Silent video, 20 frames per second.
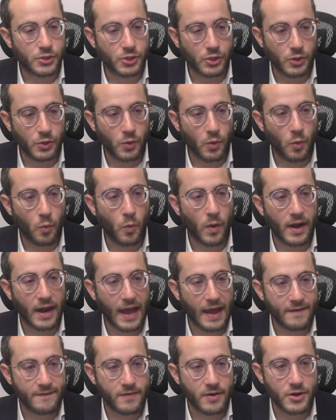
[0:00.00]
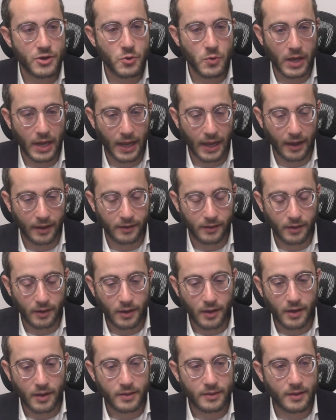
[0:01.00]
Do whatever you can
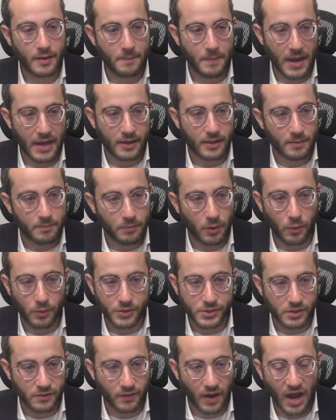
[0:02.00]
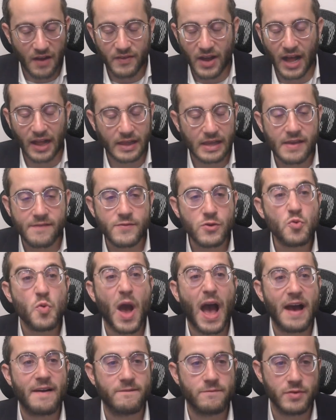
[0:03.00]
to make them both survive. I'll give you
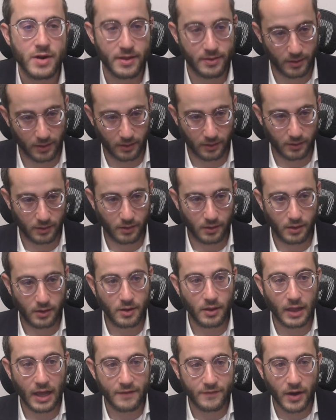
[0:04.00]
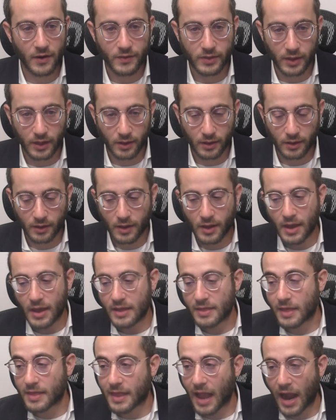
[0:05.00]
everything. You'll have everything.
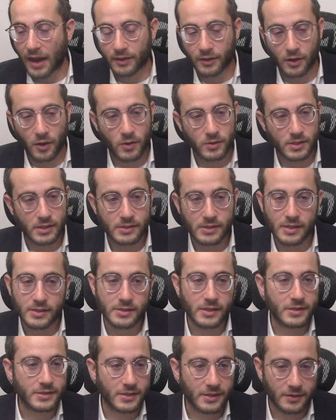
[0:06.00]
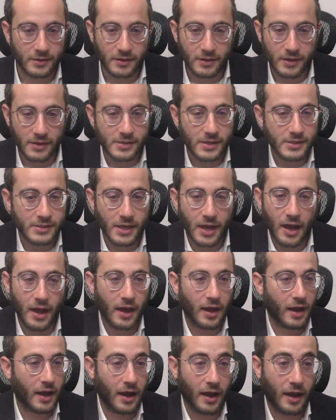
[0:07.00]
The doctor goes and says, listen, he says,
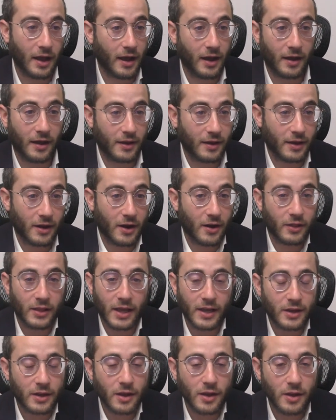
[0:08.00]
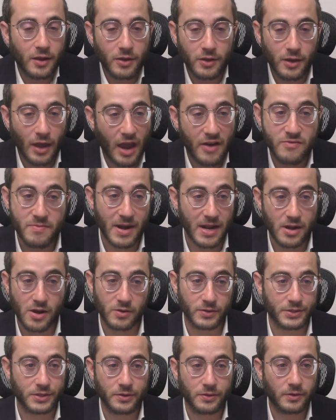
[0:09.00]
you know, like everybody
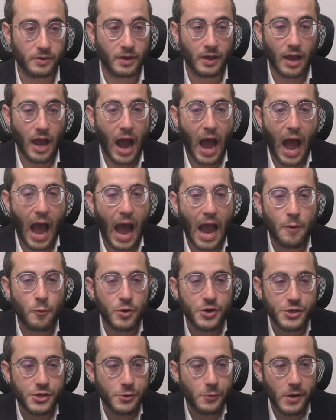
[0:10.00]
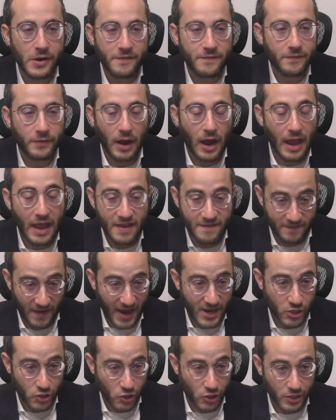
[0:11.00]
knows you. I would do it for, if
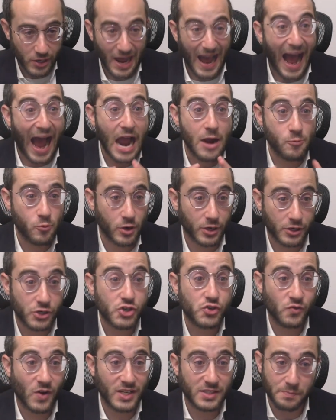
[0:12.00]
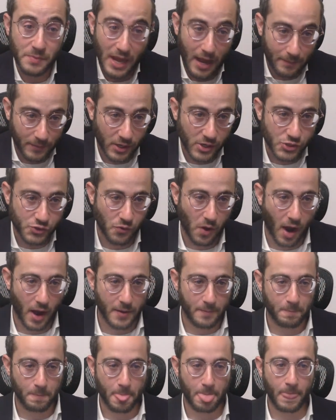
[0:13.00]
I could, I would. Trust me, I'm gonna
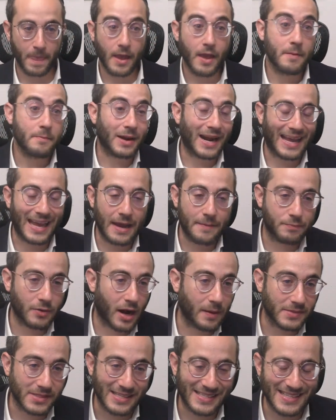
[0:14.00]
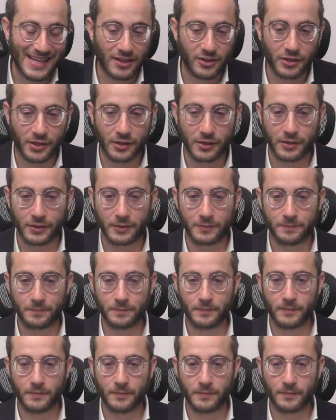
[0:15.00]
try. But I can't promise it's not looking good.